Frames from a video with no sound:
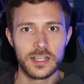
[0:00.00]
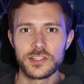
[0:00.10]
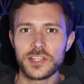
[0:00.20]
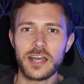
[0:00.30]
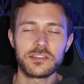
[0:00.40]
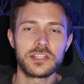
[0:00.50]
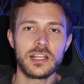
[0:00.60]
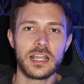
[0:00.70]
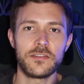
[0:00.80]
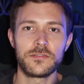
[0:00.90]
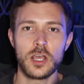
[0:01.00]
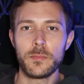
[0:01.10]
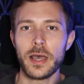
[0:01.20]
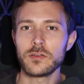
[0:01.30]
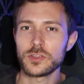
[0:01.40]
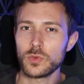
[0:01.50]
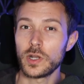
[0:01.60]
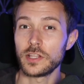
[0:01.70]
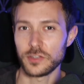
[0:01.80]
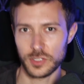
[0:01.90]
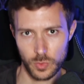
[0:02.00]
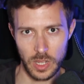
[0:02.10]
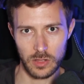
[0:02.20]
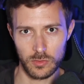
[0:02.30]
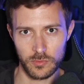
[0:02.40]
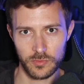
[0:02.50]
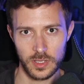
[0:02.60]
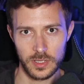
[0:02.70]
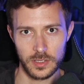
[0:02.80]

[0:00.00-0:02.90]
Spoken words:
Sartin left at about 20 to 12.